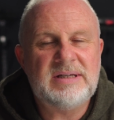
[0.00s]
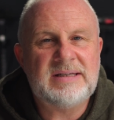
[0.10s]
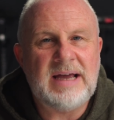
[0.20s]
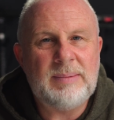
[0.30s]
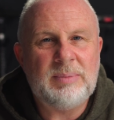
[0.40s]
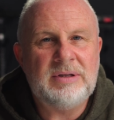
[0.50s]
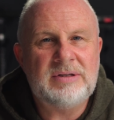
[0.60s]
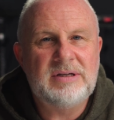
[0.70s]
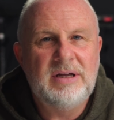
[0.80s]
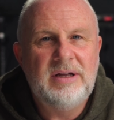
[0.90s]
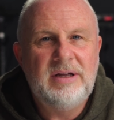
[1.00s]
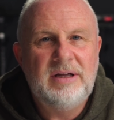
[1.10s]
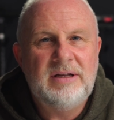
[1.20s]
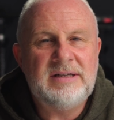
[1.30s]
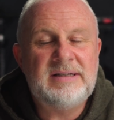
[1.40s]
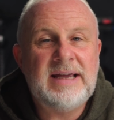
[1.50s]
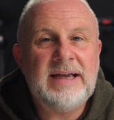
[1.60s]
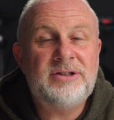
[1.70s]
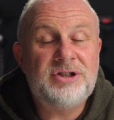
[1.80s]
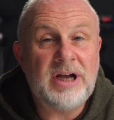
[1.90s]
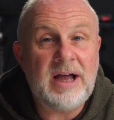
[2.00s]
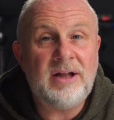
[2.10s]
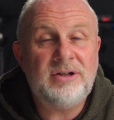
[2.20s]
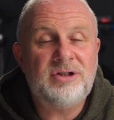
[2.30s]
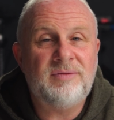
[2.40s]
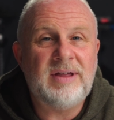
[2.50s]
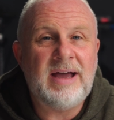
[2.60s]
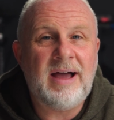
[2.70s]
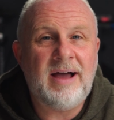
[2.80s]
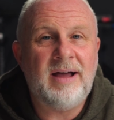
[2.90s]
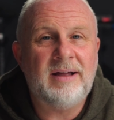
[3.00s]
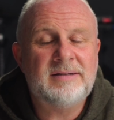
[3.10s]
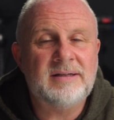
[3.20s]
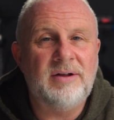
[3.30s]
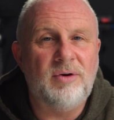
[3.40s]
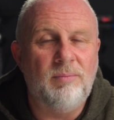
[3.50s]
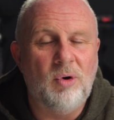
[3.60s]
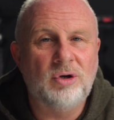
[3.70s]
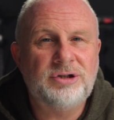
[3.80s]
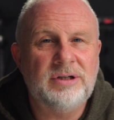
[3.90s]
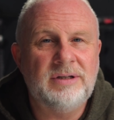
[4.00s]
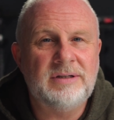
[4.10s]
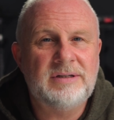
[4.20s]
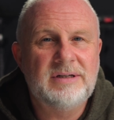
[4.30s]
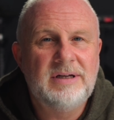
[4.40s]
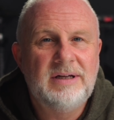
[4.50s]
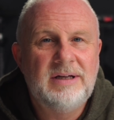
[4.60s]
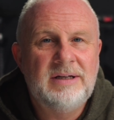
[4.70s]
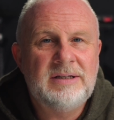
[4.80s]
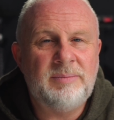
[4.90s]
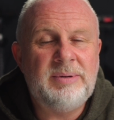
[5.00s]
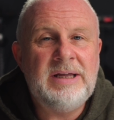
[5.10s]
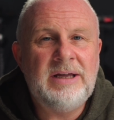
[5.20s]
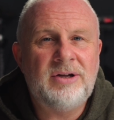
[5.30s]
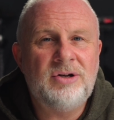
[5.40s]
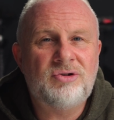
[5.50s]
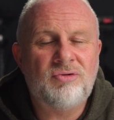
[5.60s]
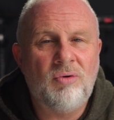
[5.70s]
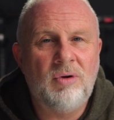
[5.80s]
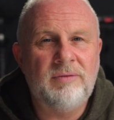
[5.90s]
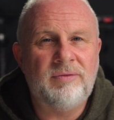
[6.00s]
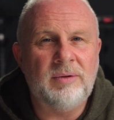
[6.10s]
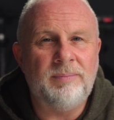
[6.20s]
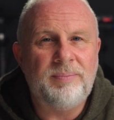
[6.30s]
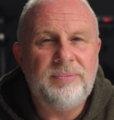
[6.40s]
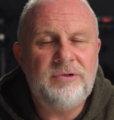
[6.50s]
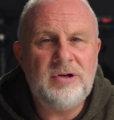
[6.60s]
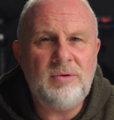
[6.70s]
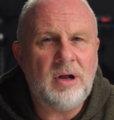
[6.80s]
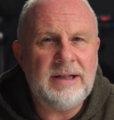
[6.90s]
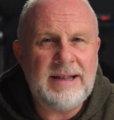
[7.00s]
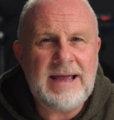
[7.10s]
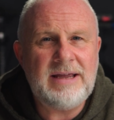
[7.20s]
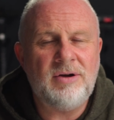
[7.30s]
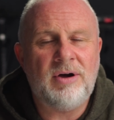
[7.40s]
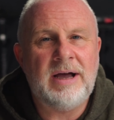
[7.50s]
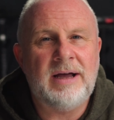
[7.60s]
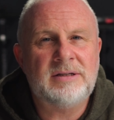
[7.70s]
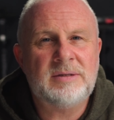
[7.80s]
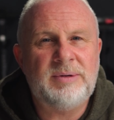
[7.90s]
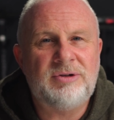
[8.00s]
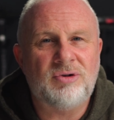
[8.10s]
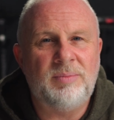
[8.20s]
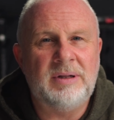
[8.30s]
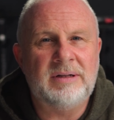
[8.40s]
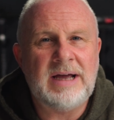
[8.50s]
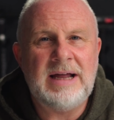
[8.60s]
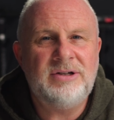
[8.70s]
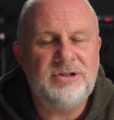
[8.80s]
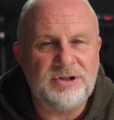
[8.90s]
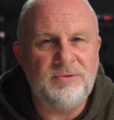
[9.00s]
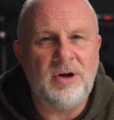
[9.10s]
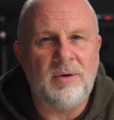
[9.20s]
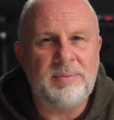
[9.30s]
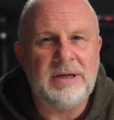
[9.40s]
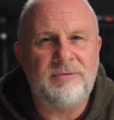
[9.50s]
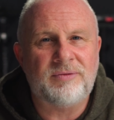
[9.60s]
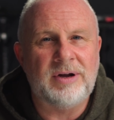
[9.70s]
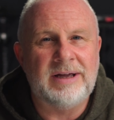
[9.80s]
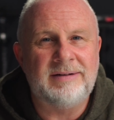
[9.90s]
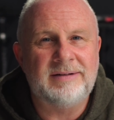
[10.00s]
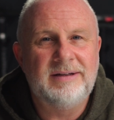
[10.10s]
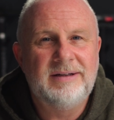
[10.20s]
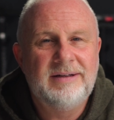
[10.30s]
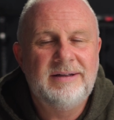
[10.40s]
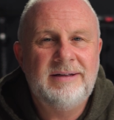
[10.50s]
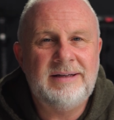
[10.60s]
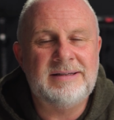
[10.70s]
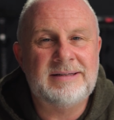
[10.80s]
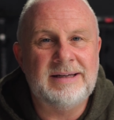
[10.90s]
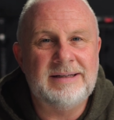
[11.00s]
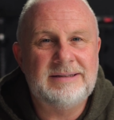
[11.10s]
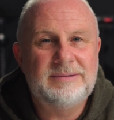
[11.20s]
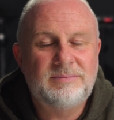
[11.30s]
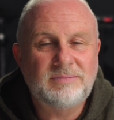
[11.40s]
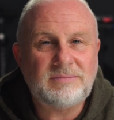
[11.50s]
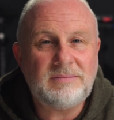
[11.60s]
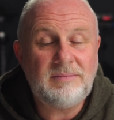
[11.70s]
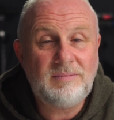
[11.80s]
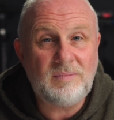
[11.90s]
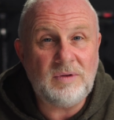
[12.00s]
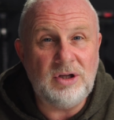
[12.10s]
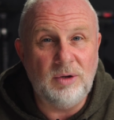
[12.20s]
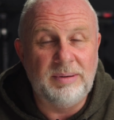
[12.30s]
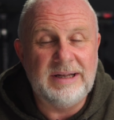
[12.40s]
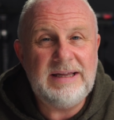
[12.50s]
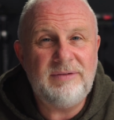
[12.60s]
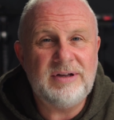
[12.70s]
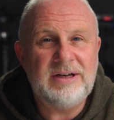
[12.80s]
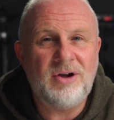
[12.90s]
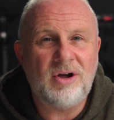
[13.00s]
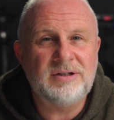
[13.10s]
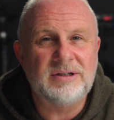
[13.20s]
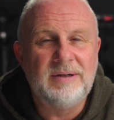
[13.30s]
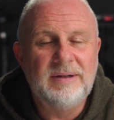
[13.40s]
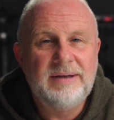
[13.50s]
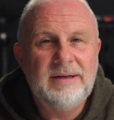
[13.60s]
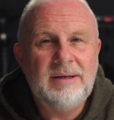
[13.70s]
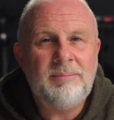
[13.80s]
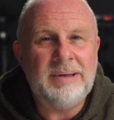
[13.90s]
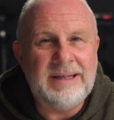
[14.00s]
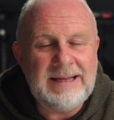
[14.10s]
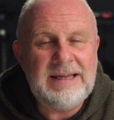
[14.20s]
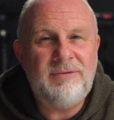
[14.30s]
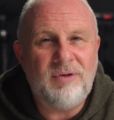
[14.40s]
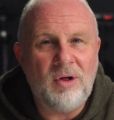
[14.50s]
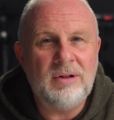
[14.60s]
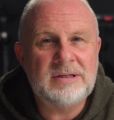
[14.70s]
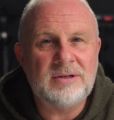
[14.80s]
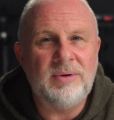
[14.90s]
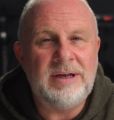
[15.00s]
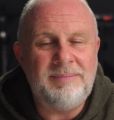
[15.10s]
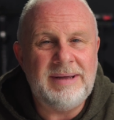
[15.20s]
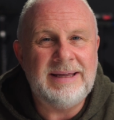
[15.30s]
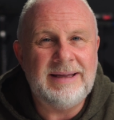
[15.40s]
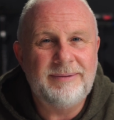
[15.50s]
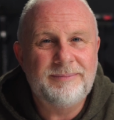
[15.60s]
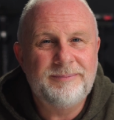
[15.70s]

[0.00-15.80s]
his disciples to take charge of their hearts and their emotions, to be in control of them. "Do not let your hearts be troubled and do not be afraid," he says. You believe in God, believe also in me.